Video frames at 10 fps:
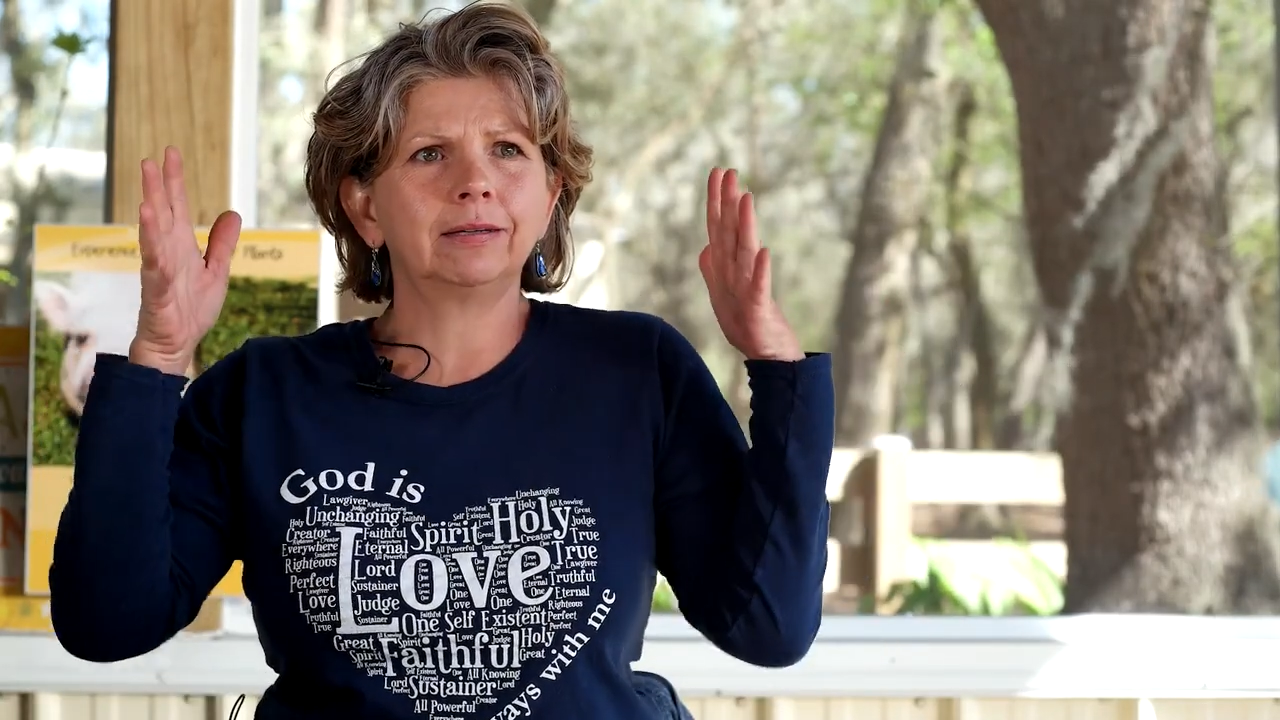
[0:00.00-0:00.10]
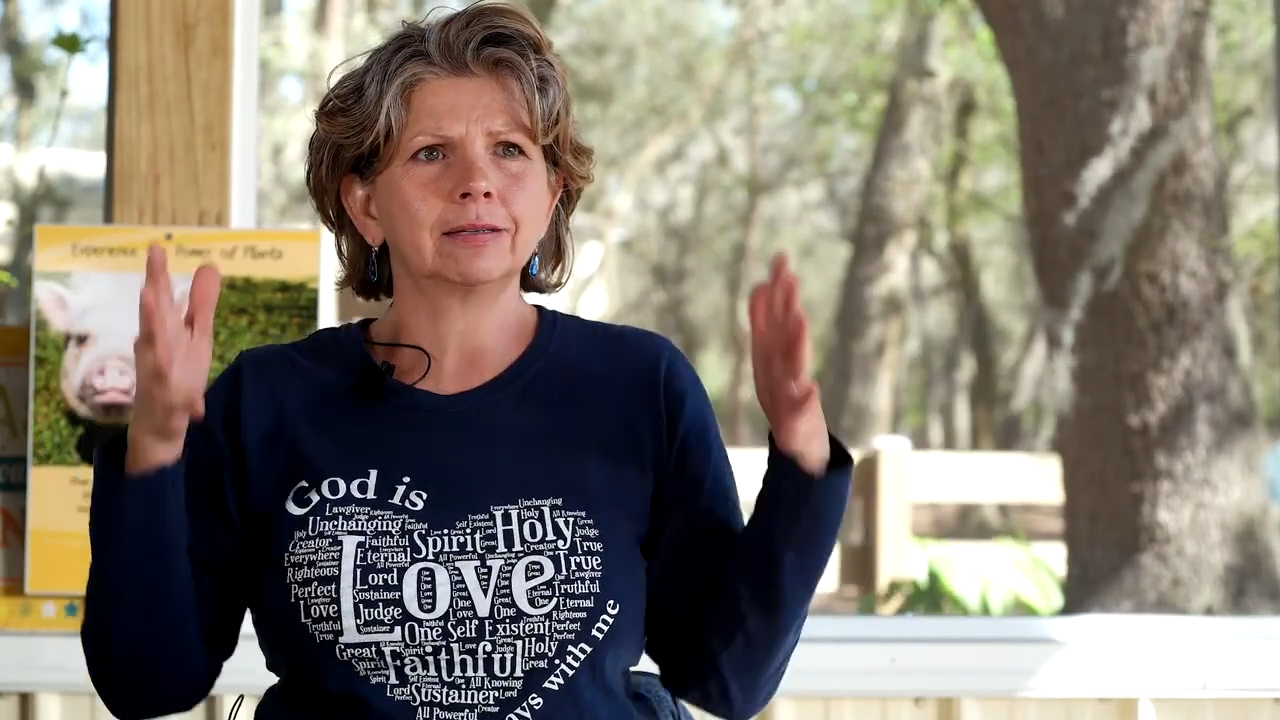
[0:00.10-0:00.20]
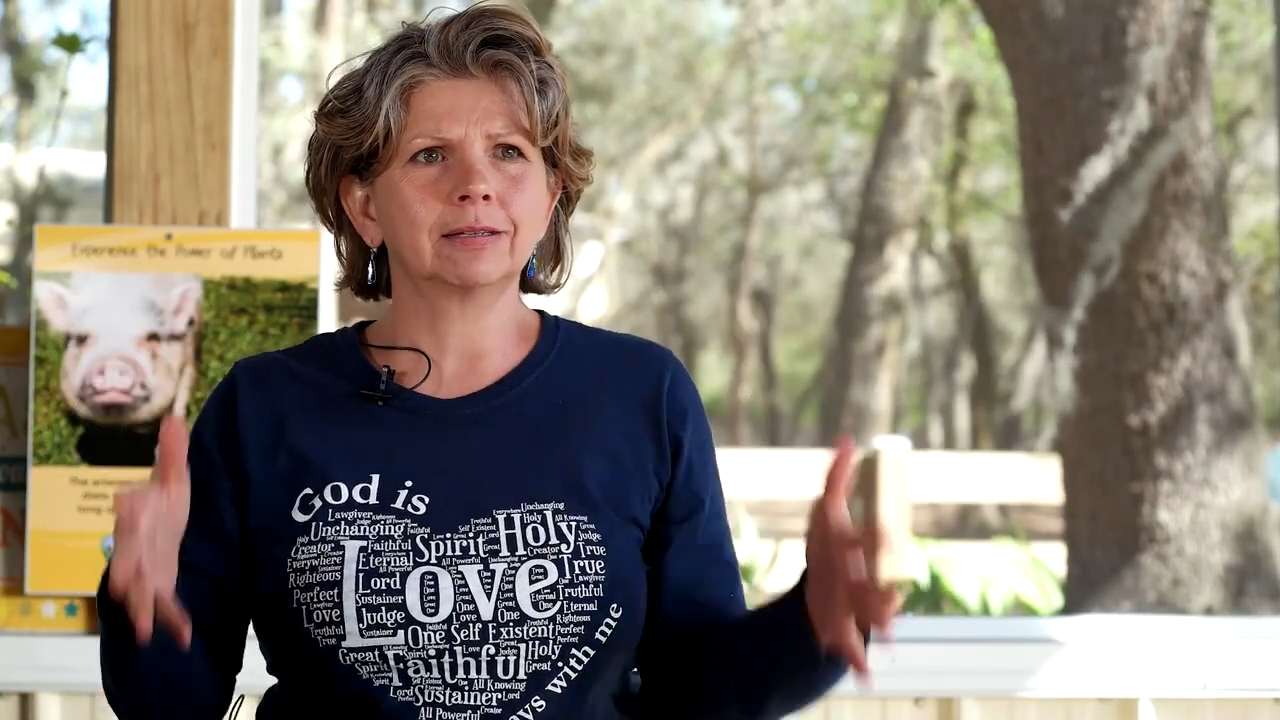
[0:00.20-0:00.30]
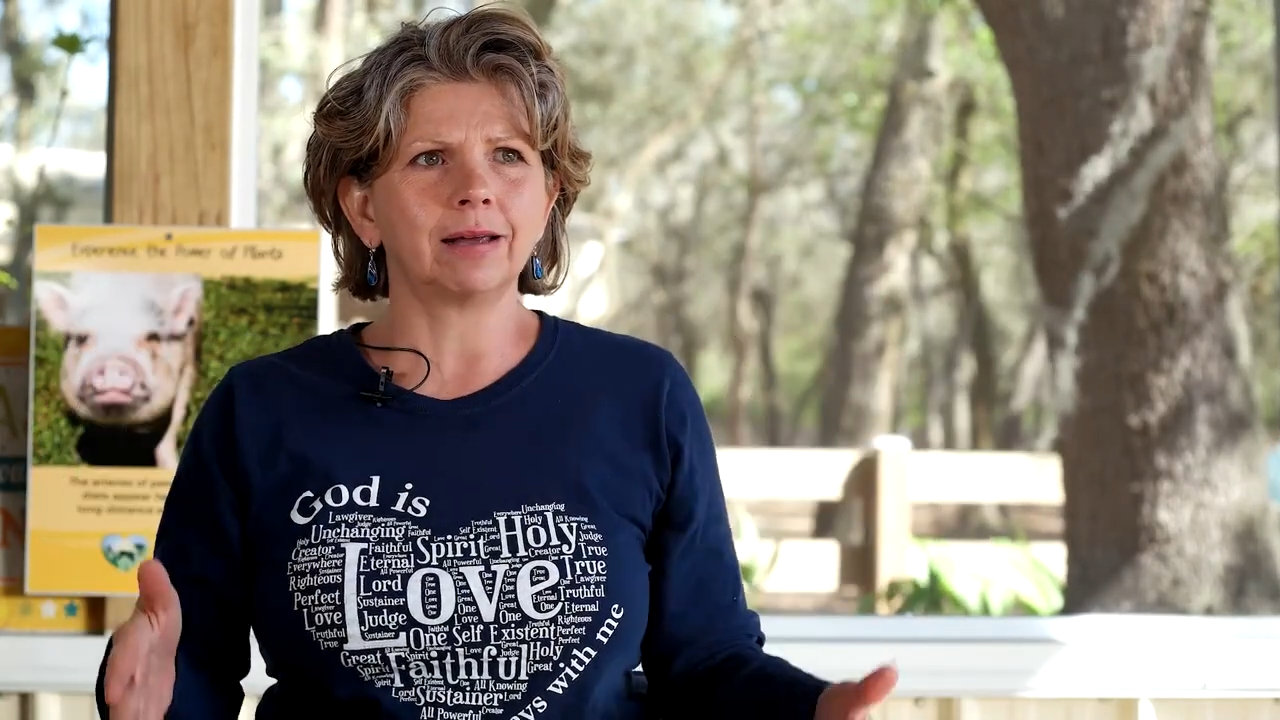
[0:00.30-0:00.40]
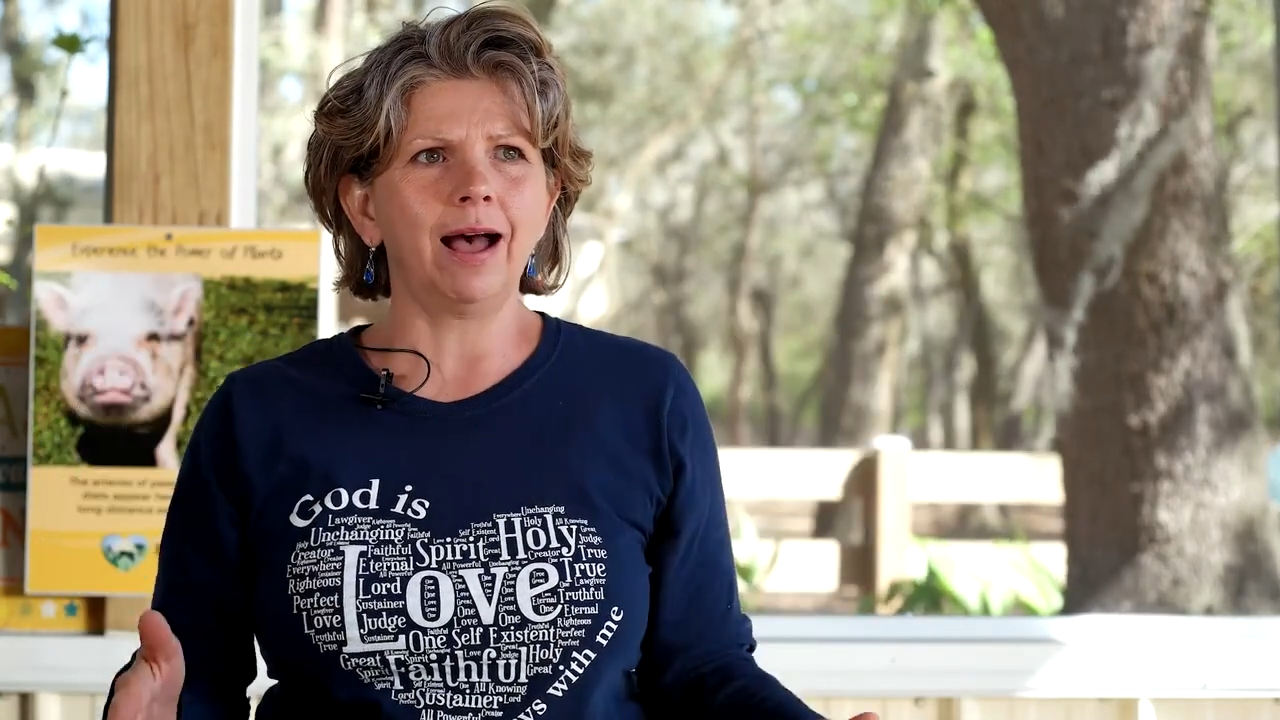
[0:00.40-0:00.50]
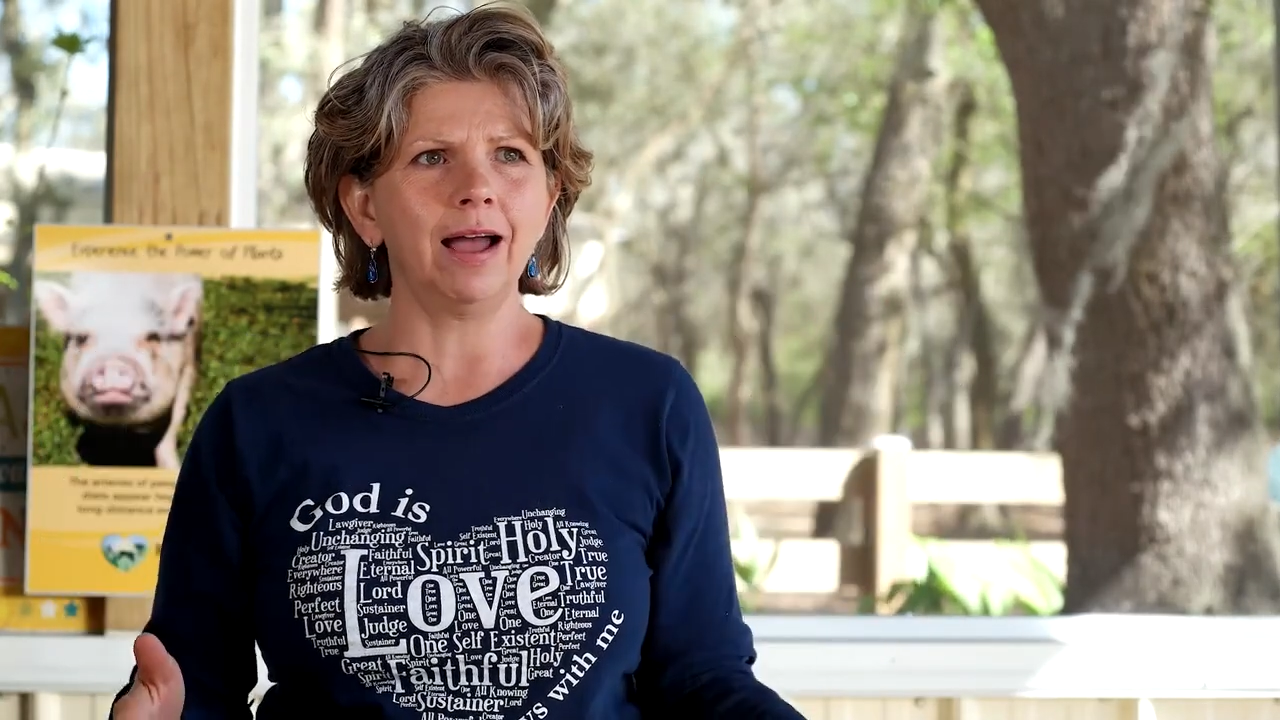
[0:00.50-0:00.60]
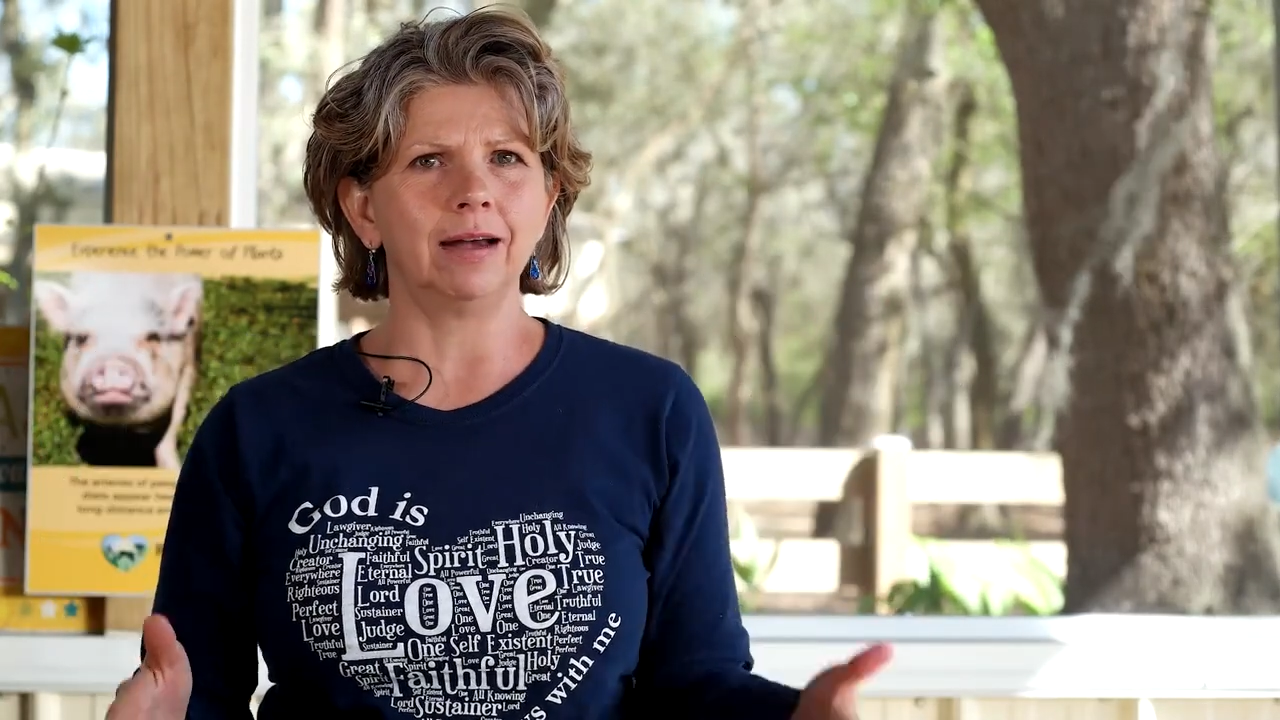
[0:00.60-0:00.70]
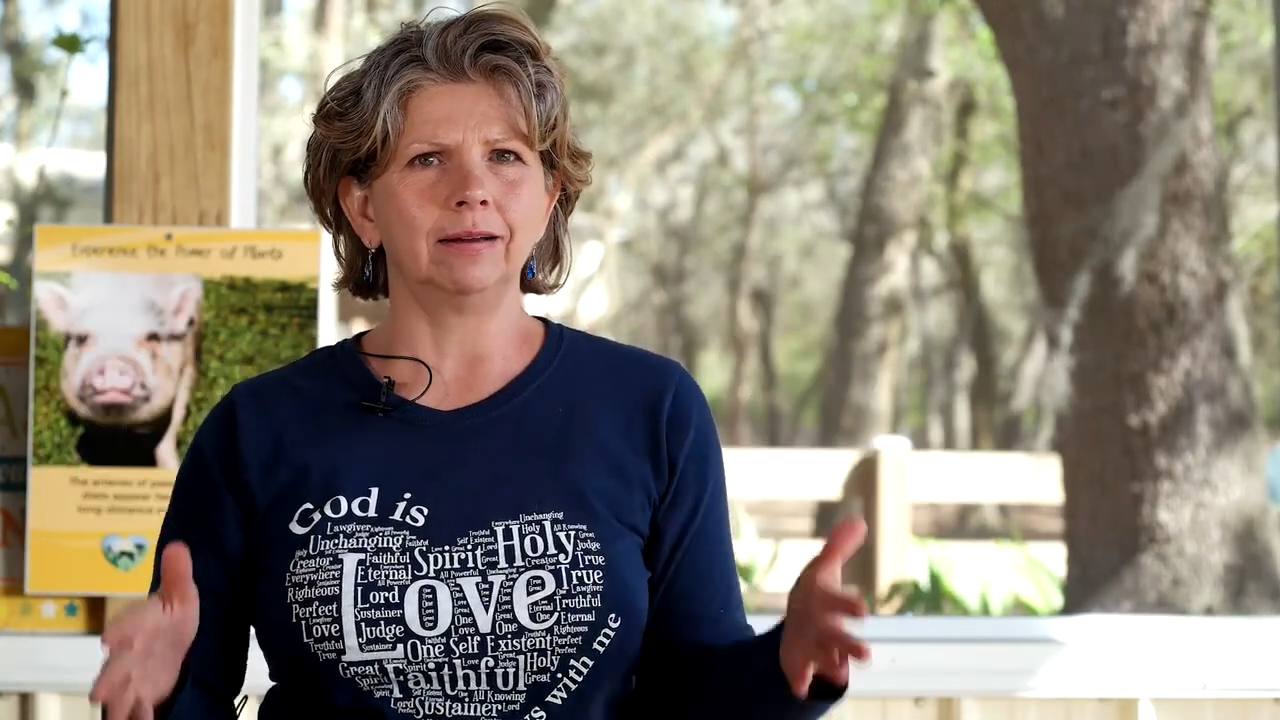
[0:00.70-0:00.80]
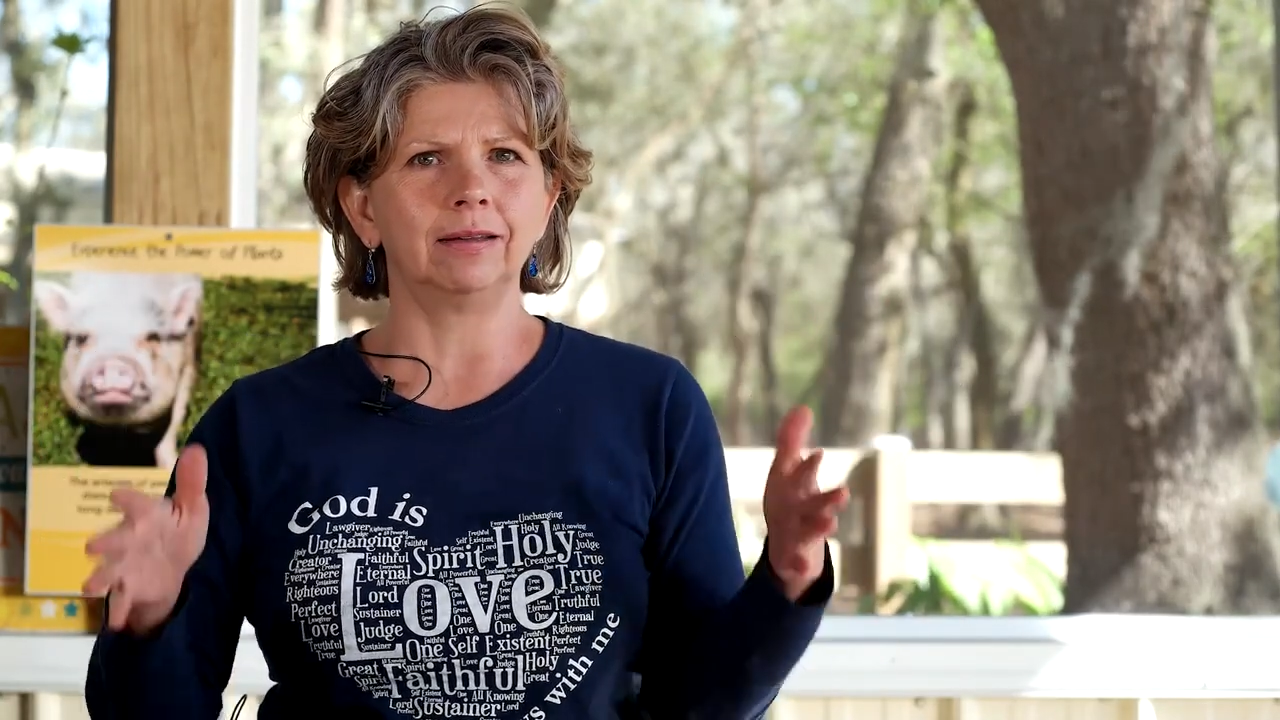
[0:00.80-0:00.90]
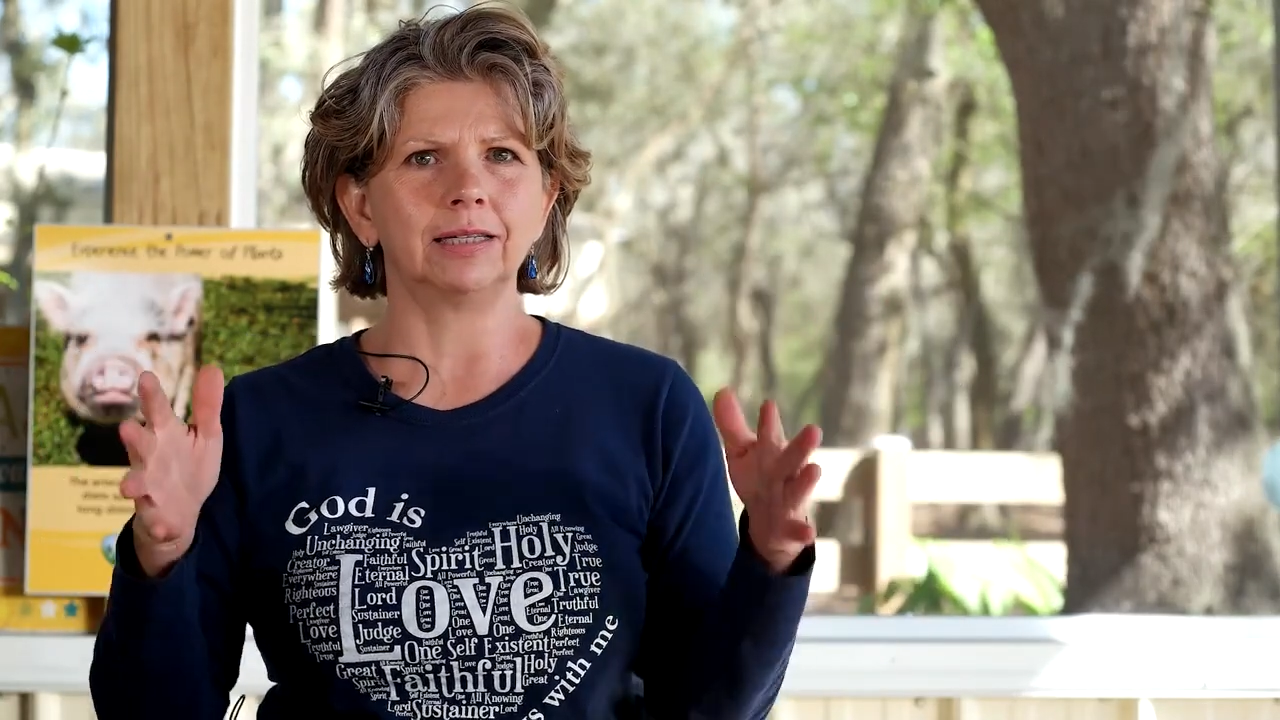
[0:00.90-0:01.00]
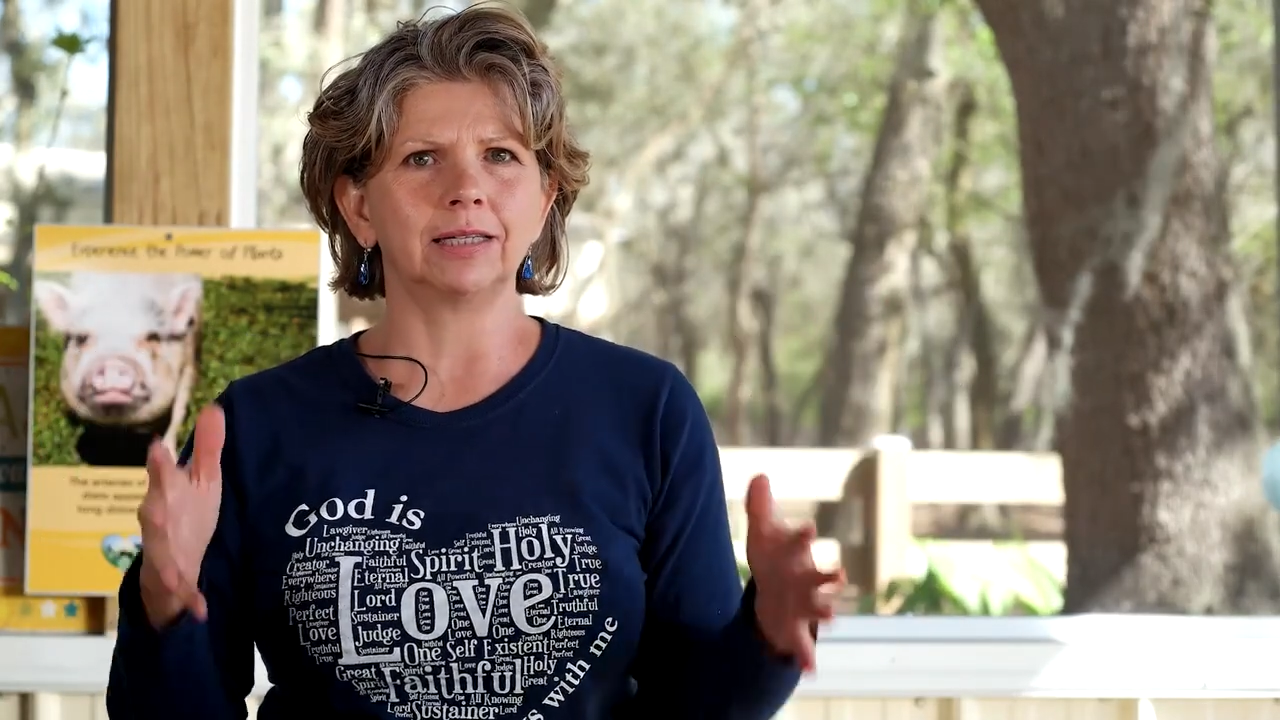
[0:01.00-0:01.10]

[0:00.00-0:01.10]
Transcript: designed